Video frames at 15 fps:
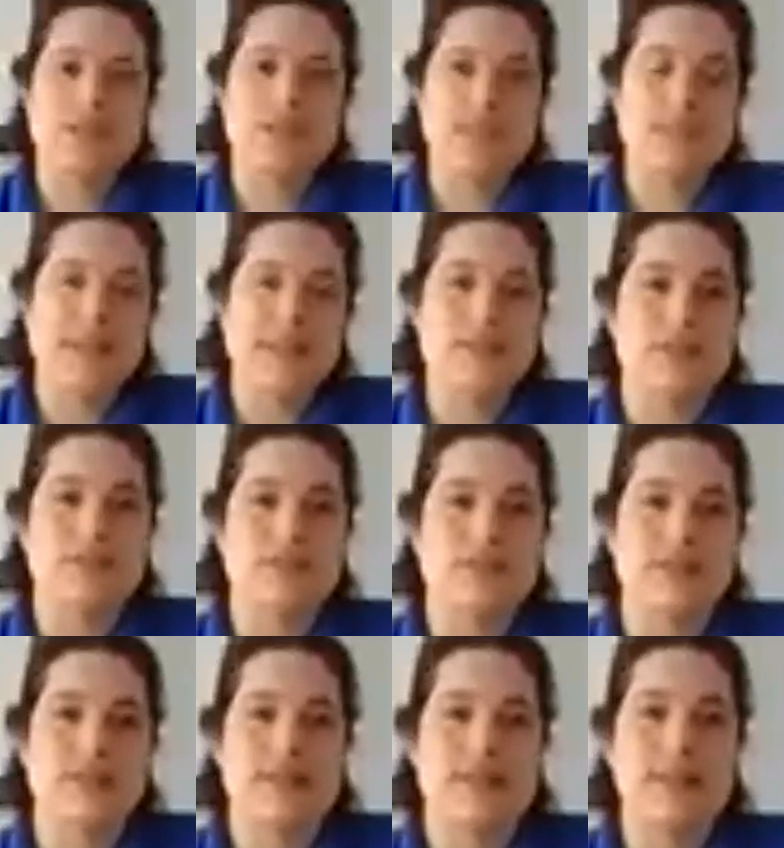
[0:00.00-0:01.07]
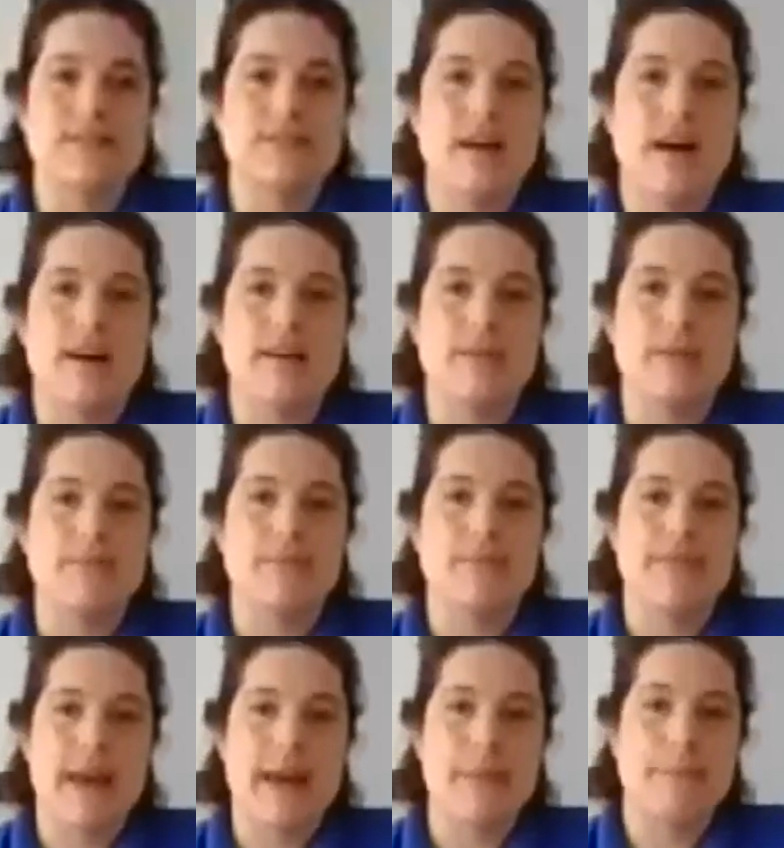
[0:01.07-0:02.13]
make sure that um,
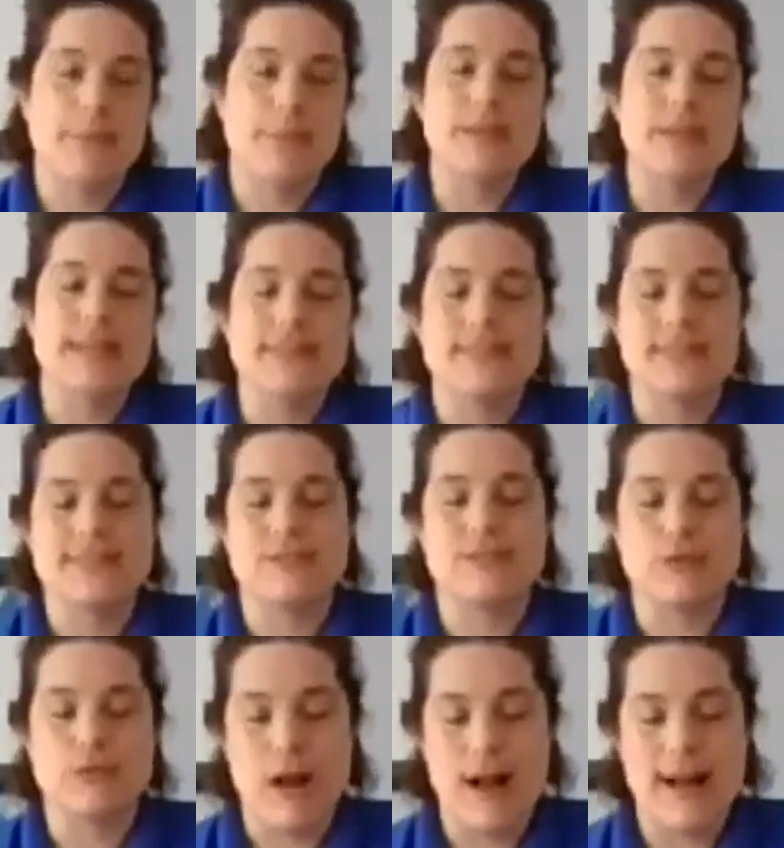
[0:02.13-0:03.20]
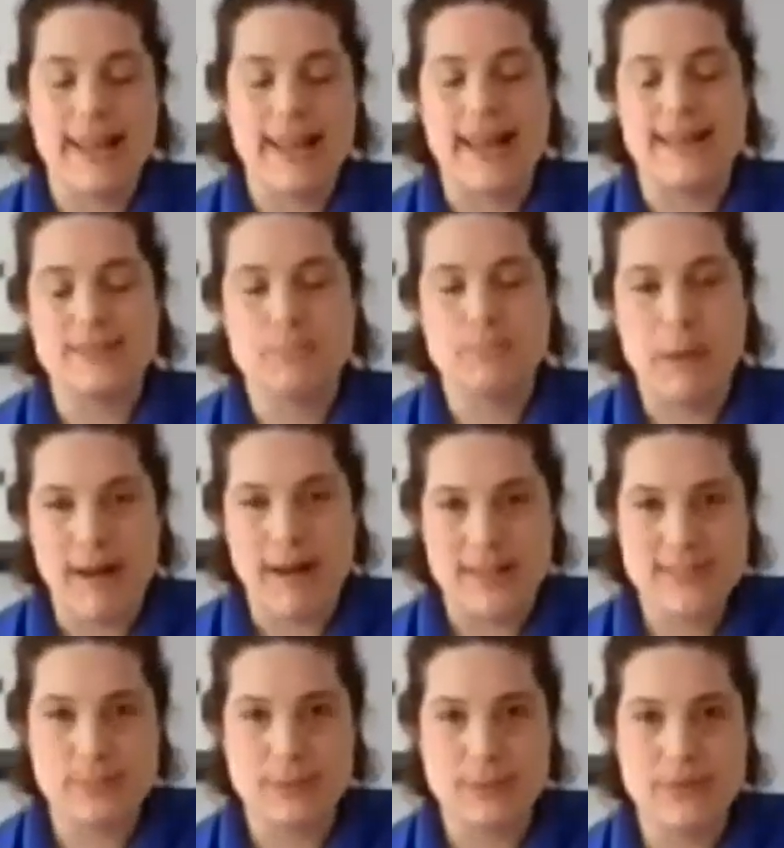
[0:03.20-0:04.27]
that book gets as dry as
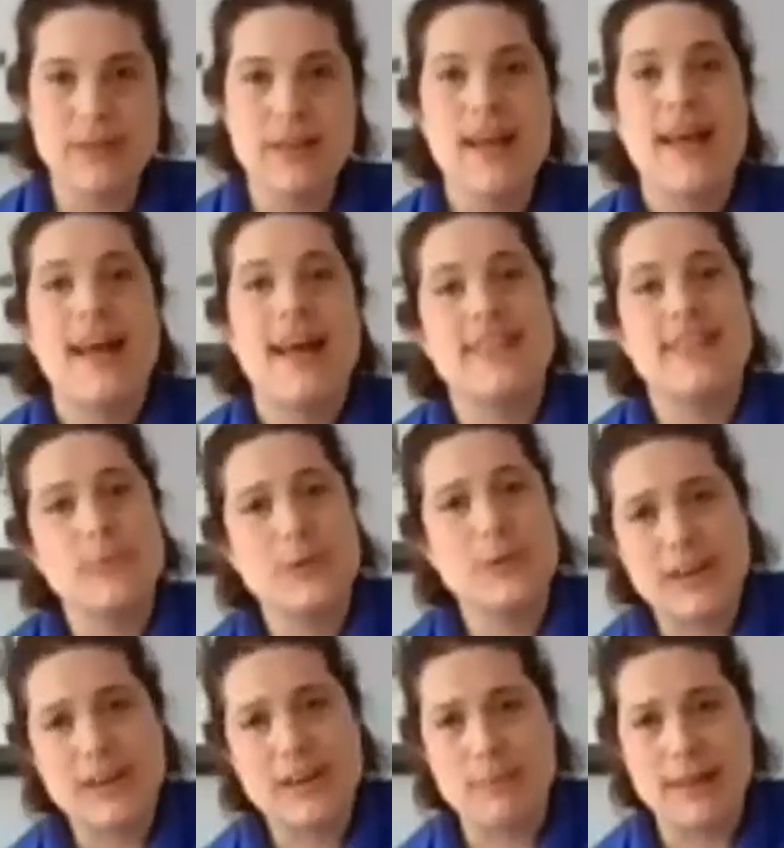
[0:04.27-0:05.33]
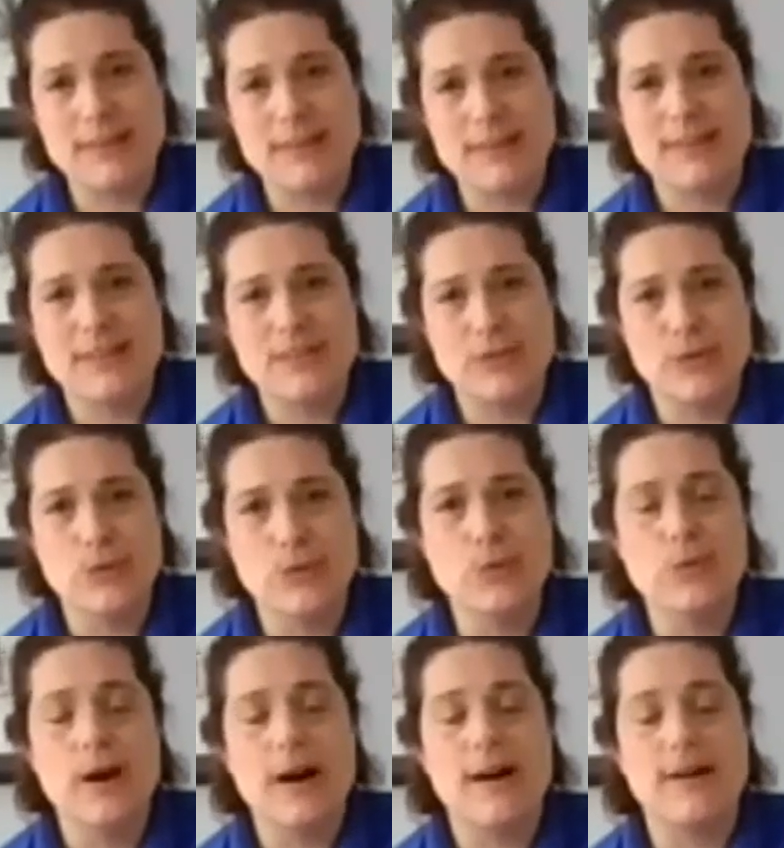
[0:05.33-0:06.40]
possible. And then we recommend you
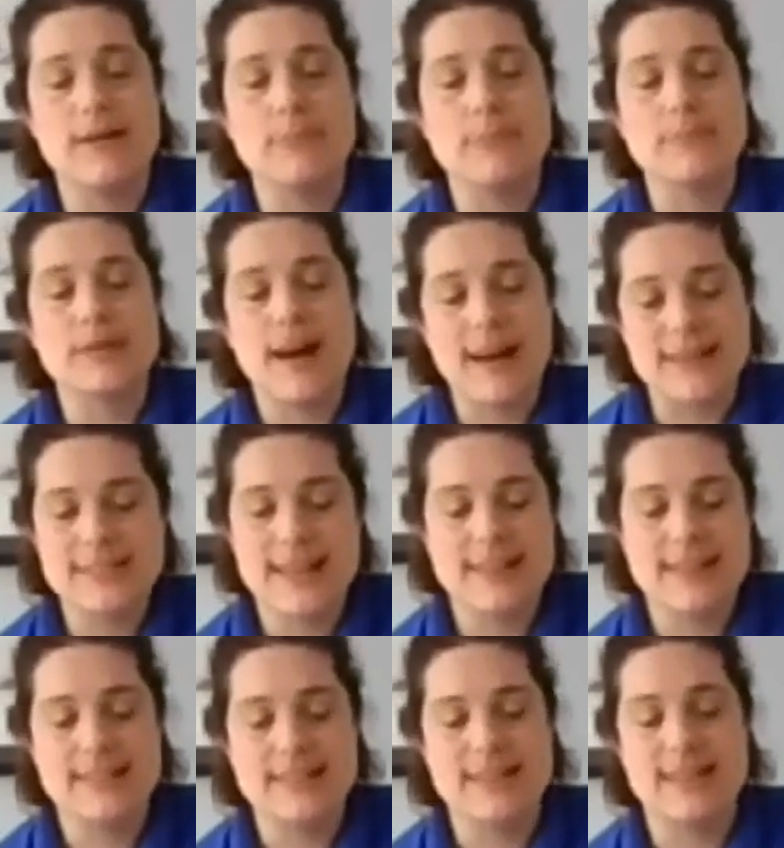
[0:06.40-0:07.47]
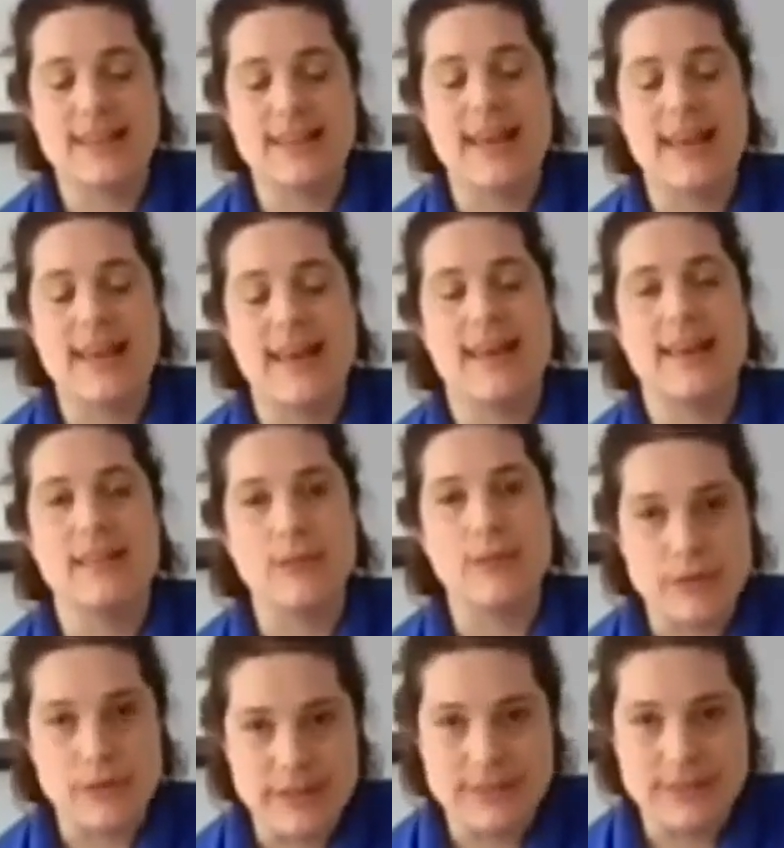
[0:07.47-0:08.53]
um, contacting a local
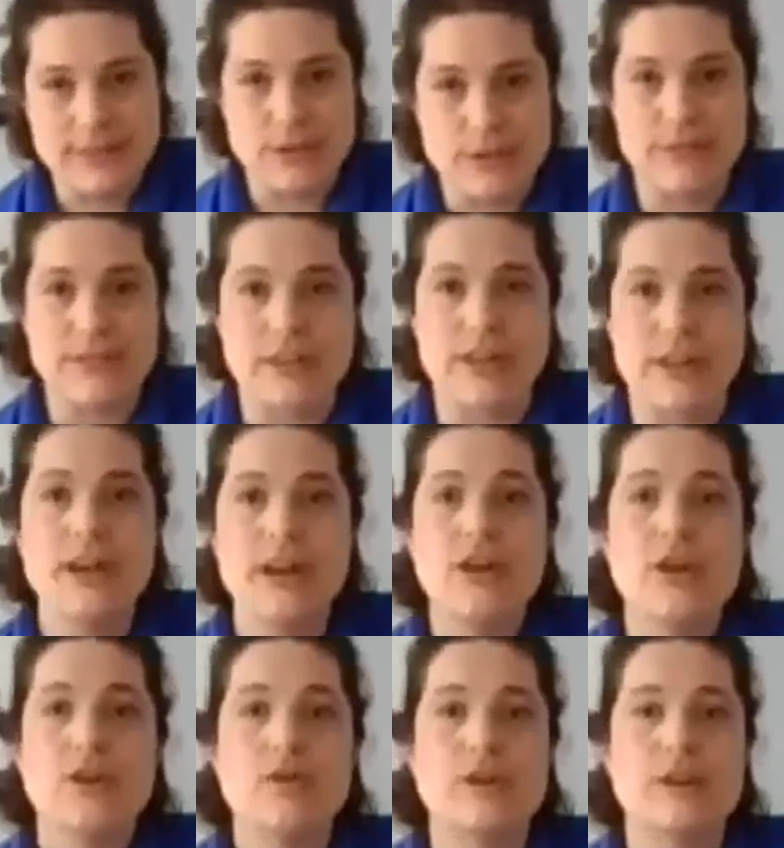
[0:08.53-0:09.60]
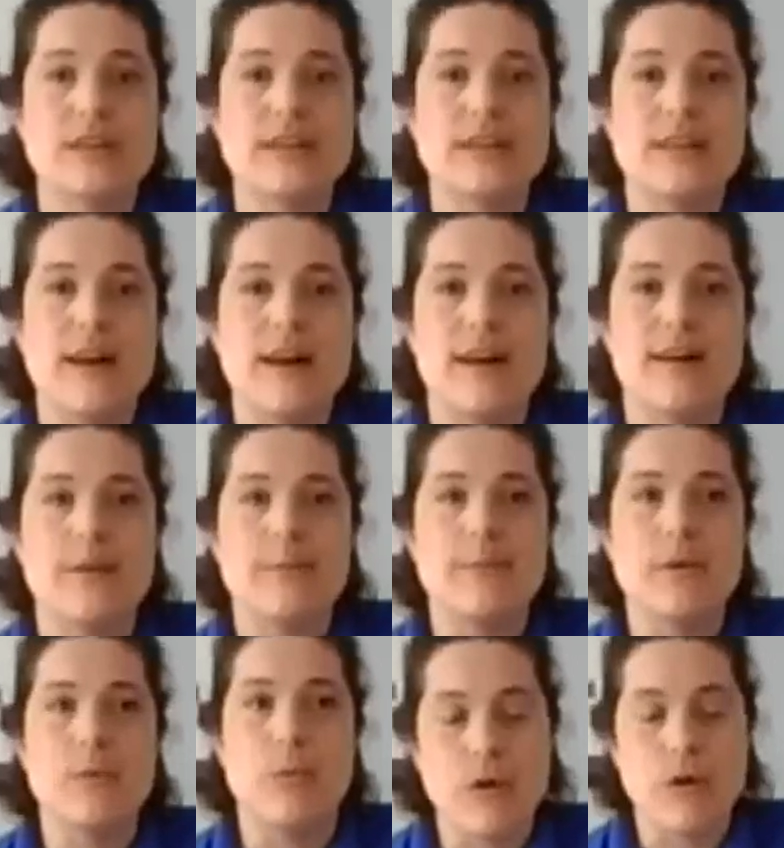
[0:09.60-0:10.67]
conservator who could um,
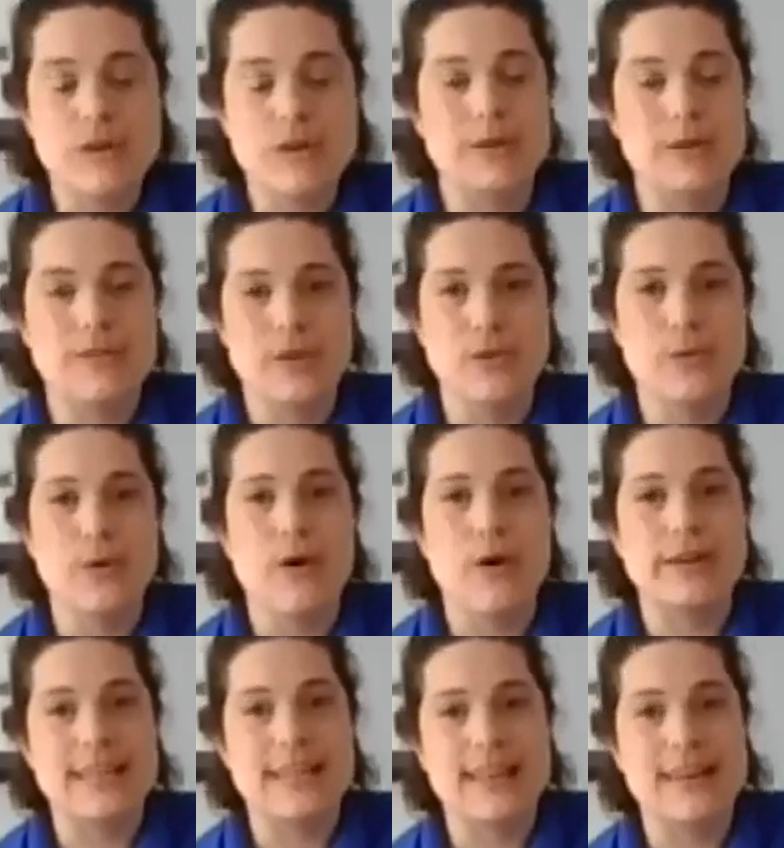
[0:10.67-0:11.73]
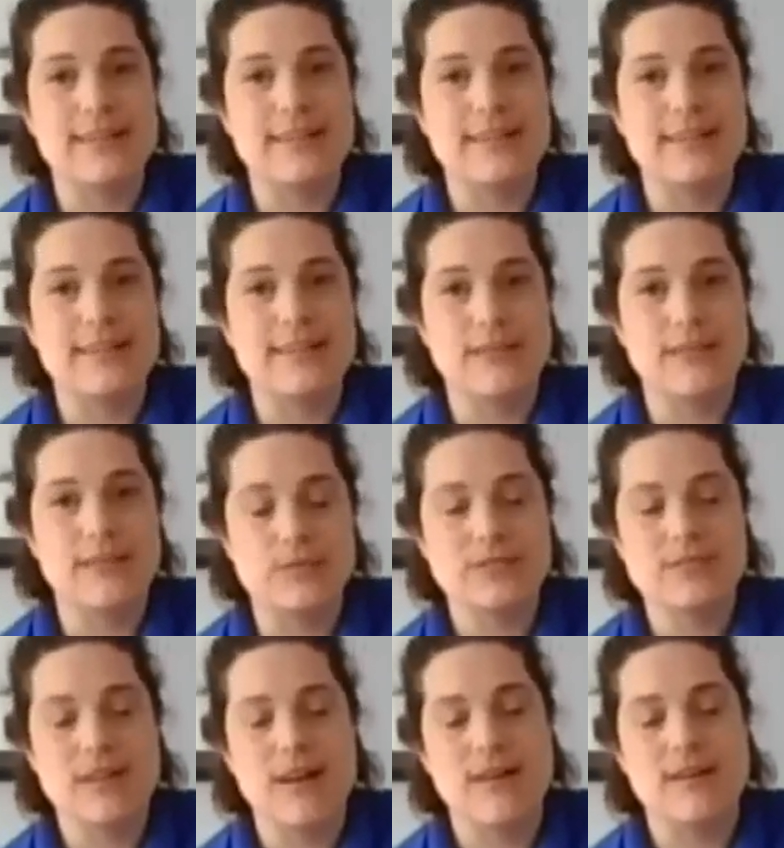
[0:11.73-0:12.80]
work with you on getting those uh,
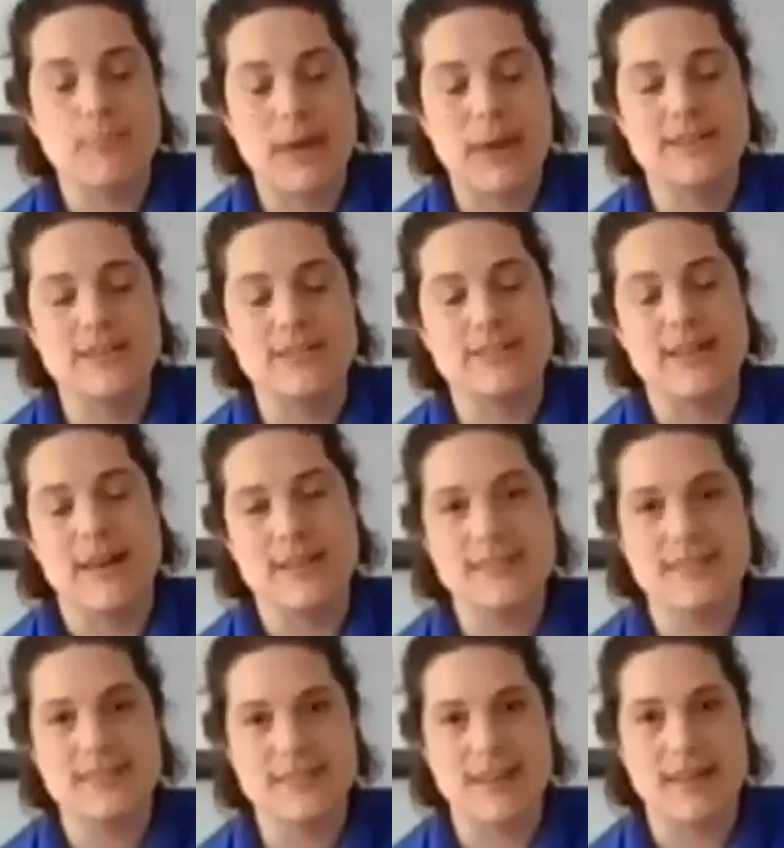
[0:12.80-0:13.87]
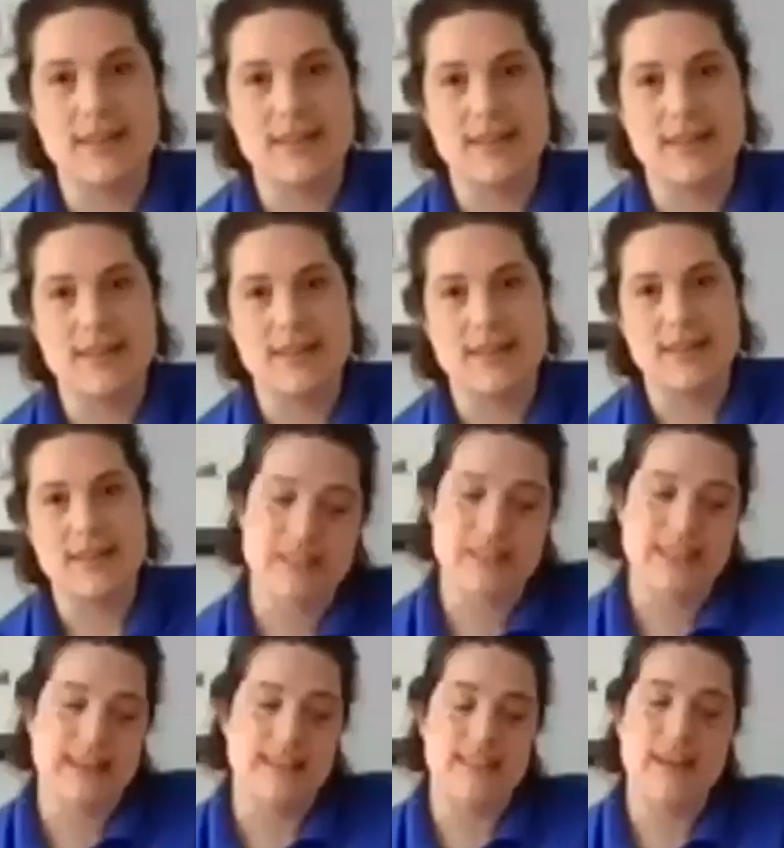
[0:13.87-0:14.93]
pages unstuck. Unfortunately, a
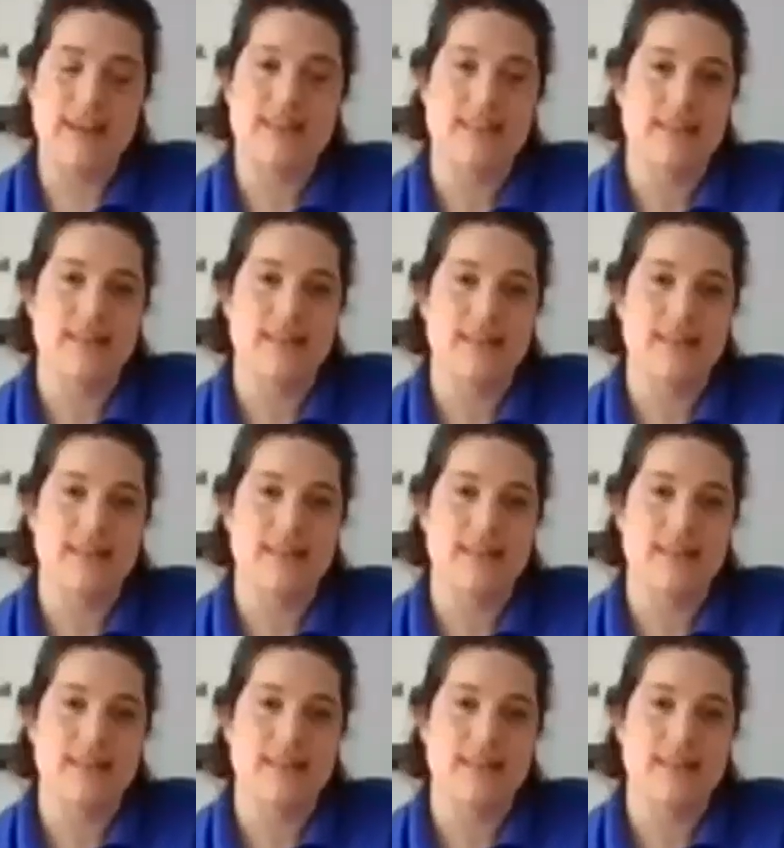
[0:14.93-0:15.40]
lot of the